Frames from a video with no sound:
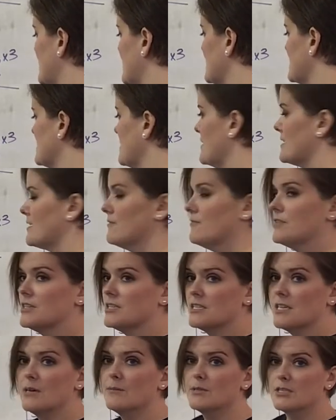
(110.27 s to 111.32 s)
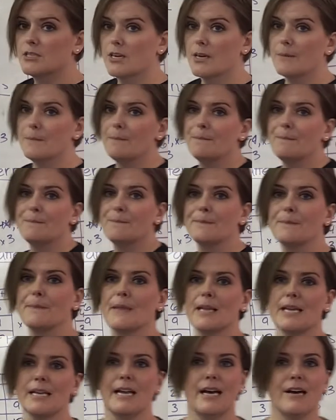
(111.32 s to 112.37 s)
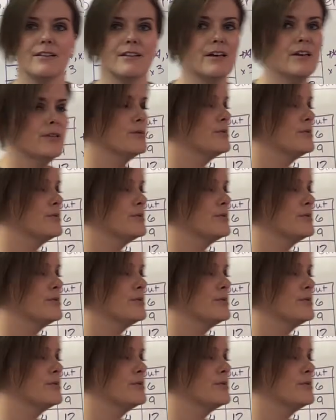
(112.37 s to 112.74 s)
That's how I can finish out my chart. Now the other